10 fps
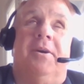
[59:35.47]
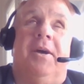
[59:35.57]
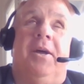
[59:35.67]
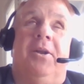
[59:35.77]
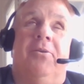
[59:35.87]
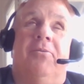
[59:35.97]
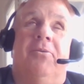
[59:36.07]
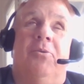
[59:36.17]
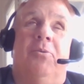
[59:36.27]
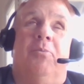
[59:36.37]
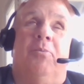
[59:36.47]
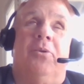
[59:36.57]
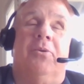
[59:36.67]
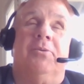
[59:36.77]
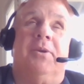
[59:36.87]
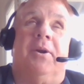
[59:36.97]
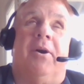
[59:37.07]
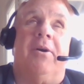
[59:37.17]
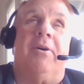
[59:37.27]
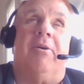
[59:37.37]
And if you put those in a
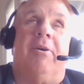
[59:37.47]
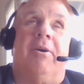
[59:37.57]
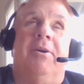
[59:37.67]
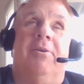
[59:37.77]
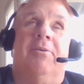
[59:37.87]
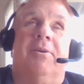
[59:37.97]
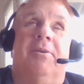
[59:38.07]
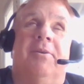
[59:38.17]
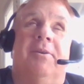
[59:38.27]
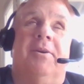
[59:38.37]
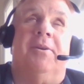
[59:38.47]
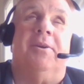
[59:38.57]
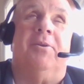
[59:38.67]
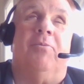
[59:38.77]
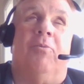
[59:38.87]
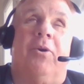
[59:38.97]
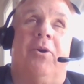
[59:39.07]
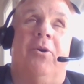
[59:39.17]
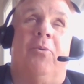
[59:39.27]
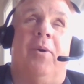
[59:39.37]
hierarchy, you can indeed
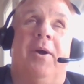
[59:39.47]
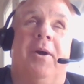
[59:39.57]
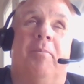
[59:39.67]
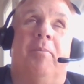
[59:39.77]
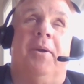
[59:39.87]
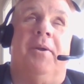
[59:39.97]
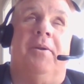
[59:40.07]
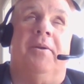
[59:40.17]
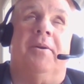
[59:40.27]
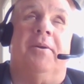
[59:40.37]
work your way up and